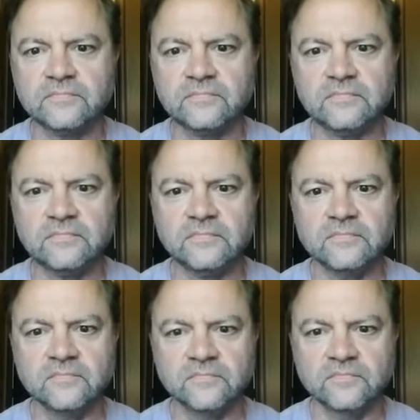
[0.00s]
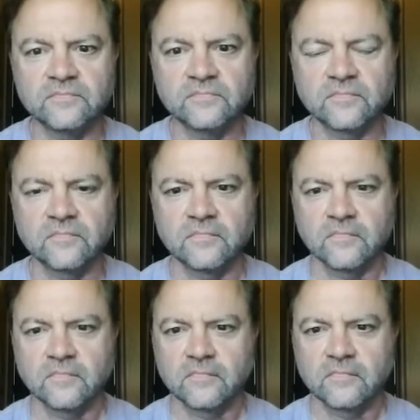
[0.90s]

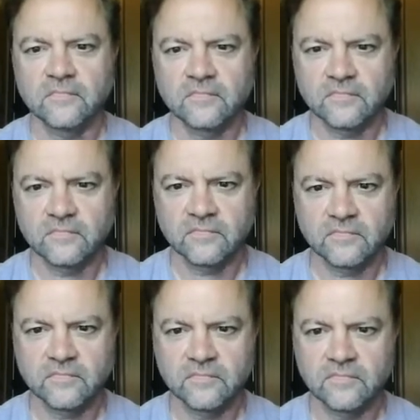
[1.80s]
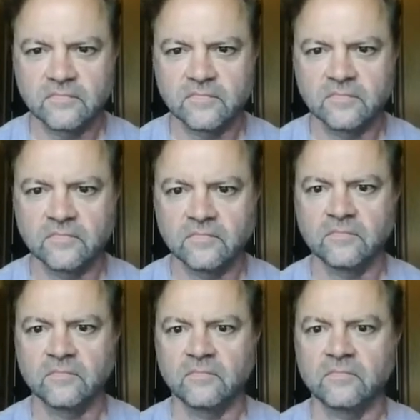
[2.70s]

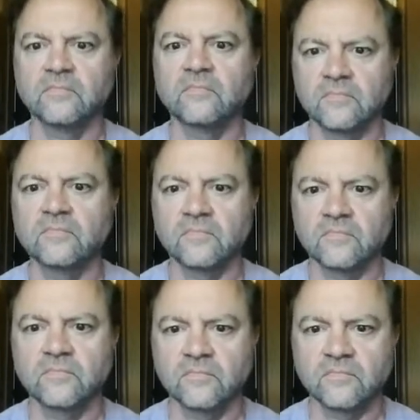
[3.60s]
The person shown says nothing.